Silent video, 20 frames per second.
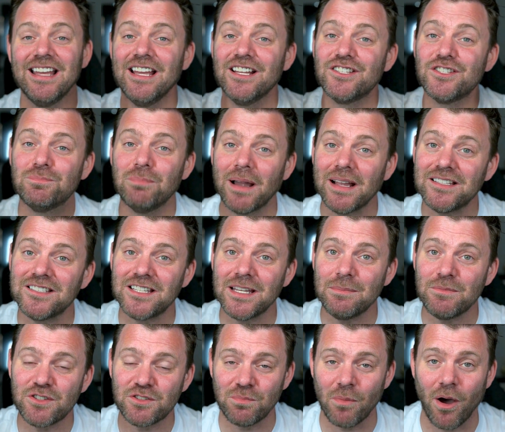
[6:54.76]
It might seem
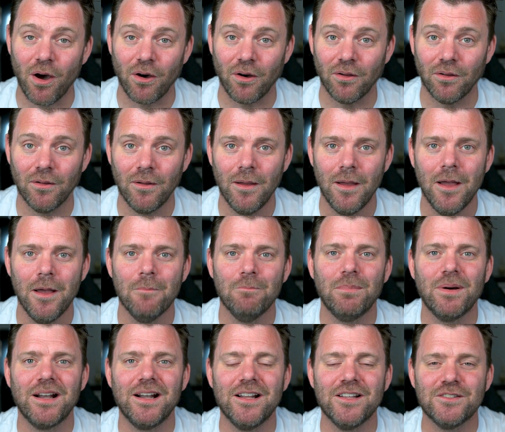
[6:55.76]
small,
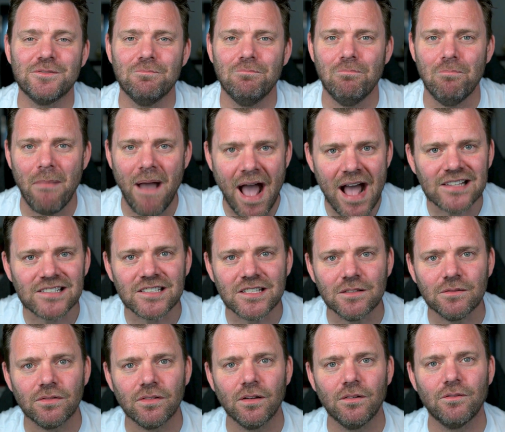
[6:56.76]
but it is
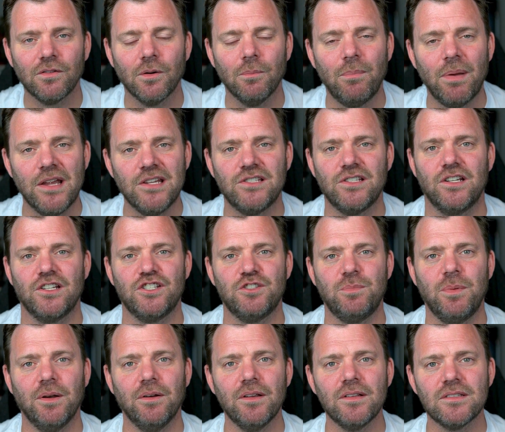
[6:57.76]
massive for patient
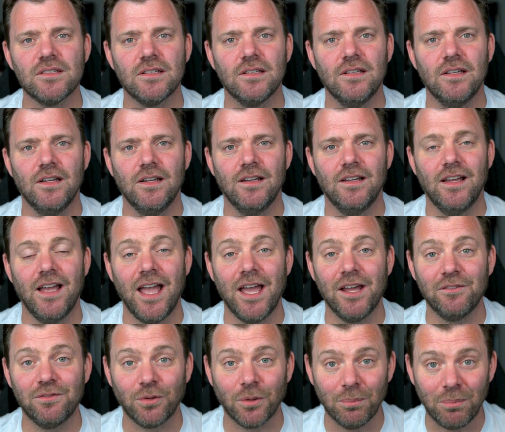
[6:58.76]
experience
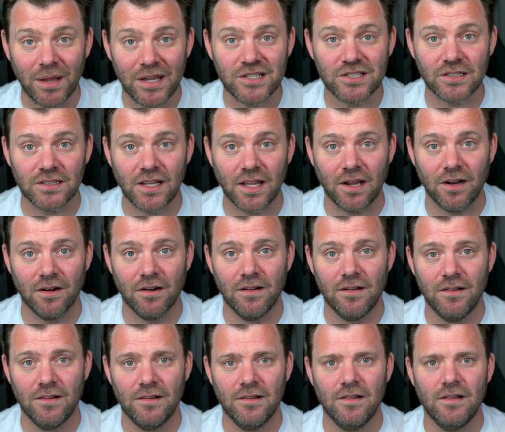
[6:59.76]
and for patient care.
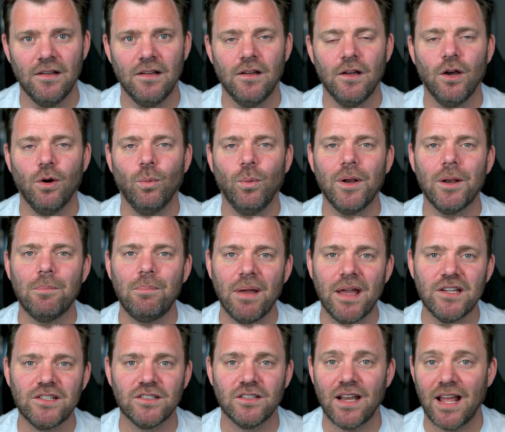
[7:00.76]
When a
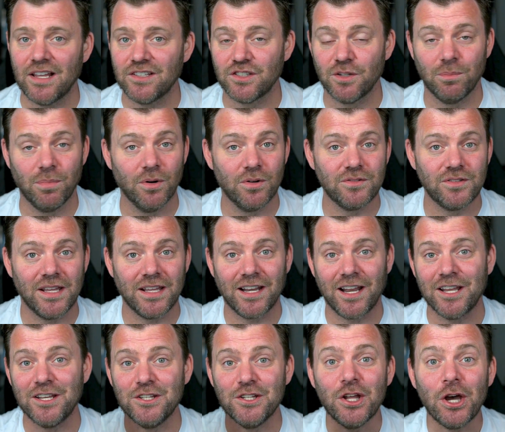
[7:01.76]
patient has their birthday, and I
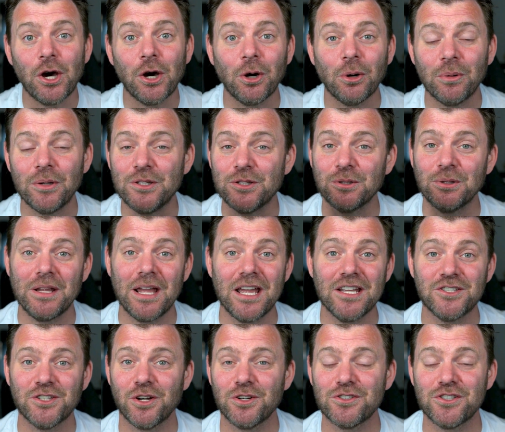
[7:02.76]
know in your EHR